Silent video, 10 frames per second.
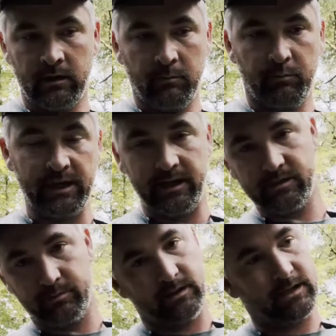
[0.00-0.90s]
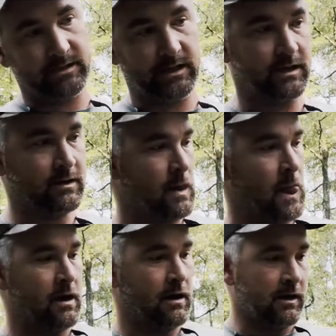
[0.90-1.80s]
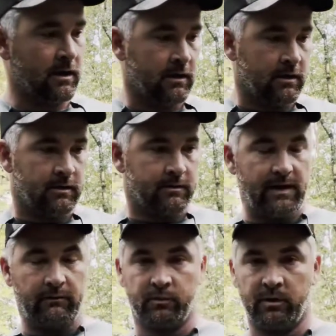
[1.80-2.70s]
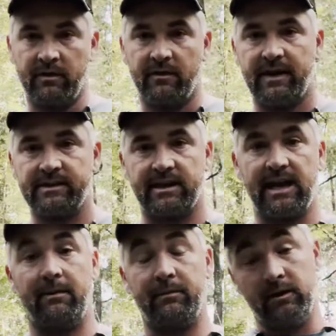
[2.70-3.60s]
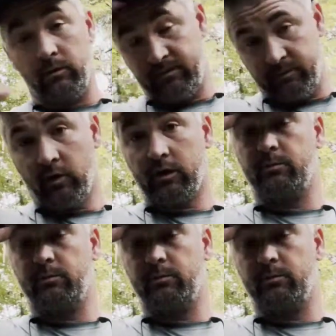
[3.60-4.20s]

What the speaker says: Pin discipline, like I said, that was one of the things that got me away from target